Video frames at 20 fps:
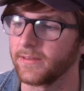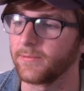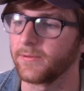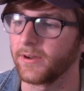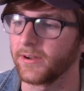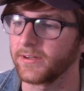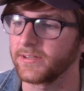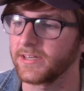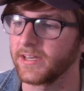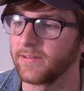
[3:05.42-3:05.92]
the
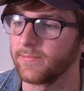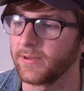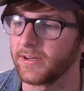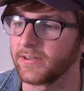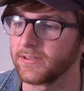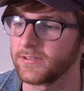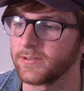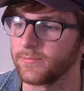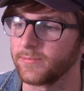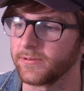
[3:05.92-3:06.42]
Narcs have been
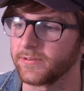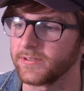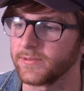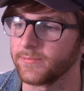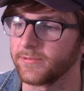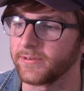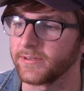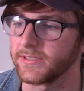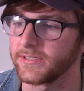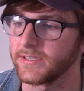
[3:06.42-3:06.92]
a super
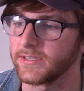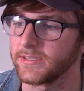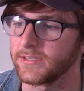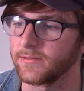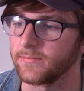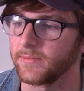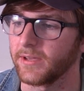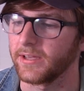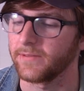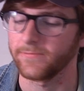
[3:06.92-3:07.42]
support
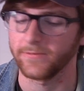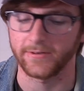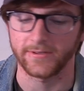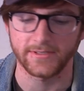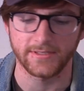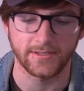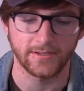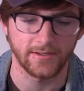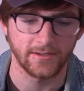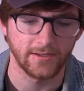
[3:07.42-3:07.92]
system. At
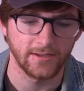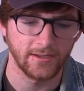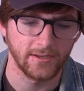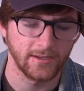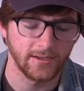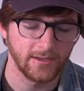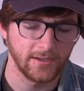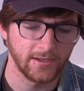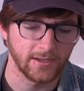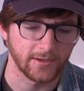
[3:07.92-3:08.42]
first,
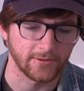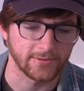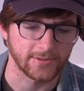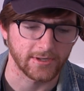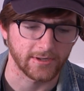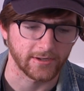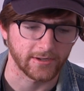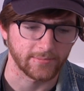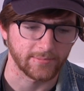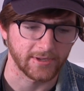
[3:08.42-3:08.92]
it was
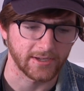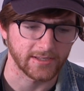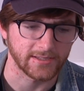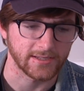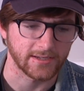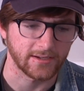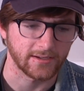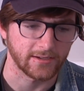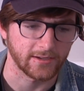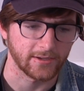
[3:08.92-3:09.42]
hard because I
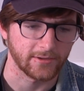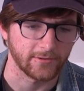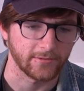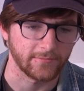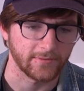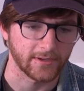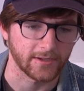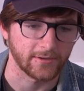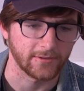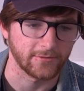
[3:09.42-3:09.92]
didn't know
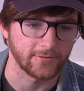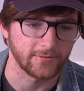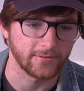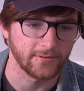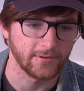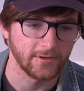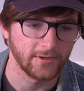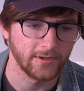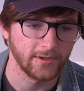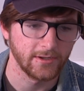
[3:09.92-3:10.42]
if I could
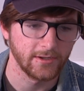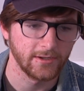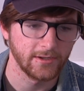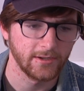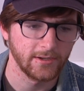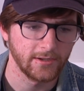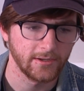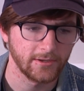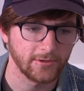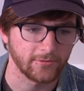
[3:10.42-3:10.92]

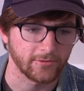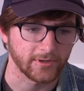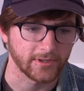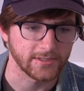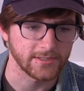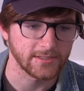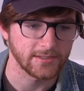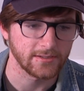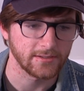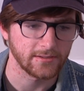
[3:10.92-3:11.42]

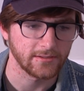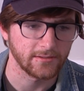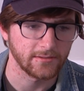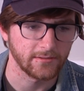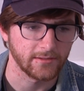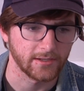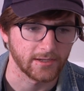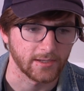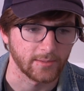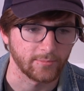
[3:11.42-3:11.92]
trust
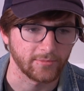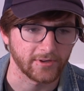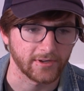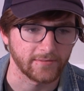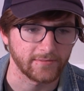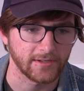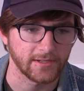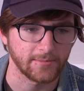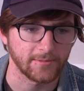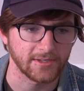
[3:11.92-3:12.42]
an
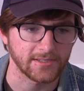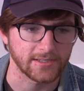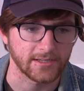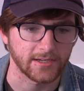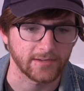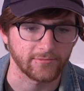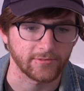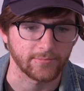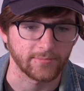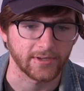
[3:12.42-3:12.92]
improv team because I'd
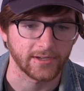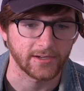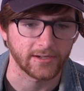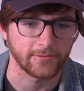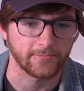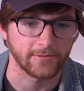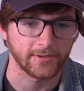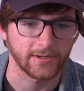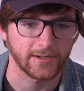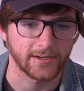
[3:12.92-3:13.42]
never been
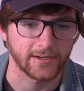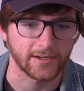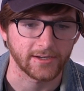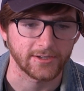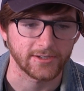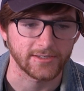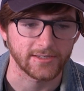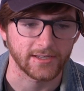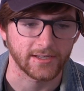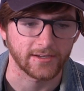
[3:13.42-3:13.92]
on one, and I
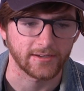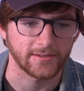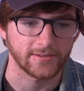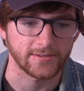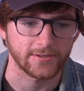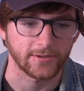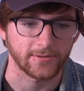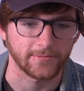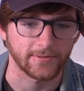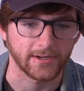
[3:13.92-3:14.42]
just had to
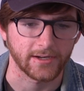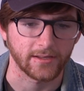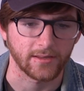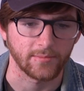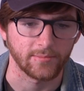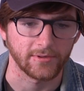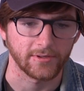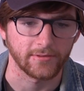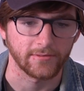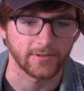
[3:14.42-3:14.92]
start one out of the
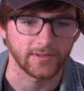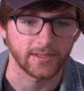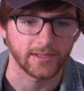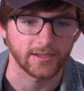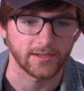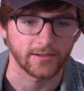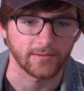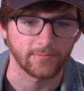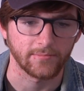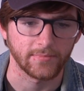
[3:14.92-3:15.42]
blue,
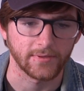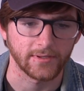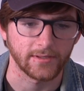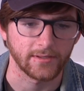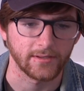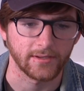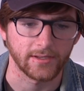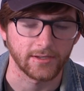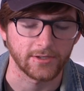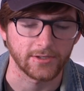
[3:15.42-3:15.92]
but
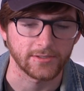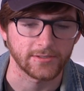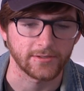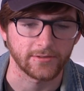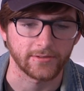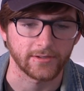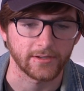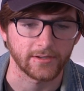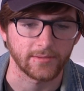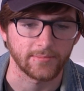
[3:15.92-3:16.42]
it just
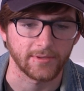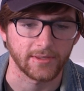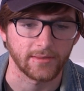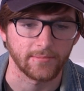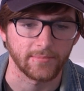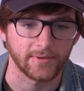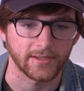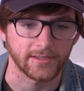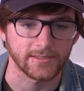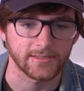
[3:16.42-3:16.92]
turned out to be the
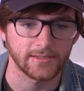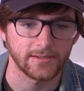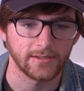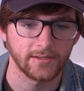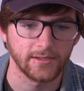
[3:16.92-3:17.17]
best.